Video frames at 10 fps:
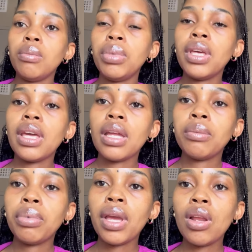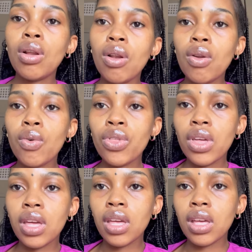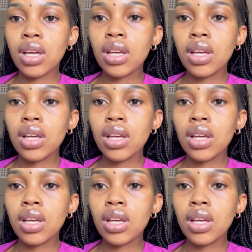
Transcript: Pick n Pay clothing